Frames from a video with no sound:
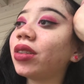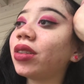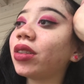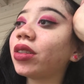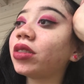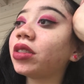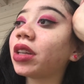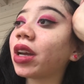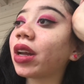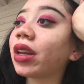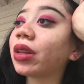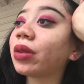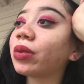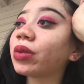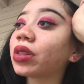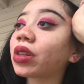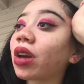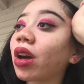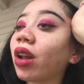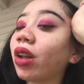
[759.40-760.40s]
her daddy
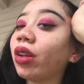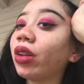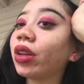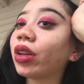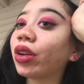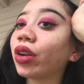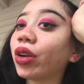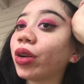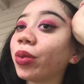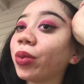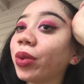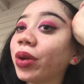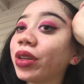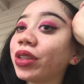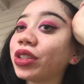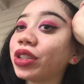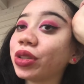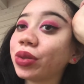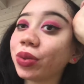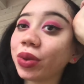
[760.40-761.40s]
was cuddling her, but
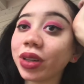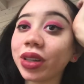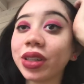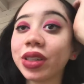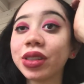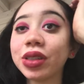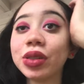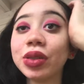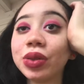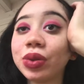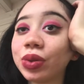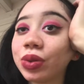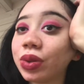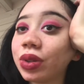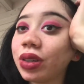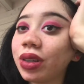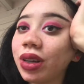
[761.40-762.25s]
she wanted to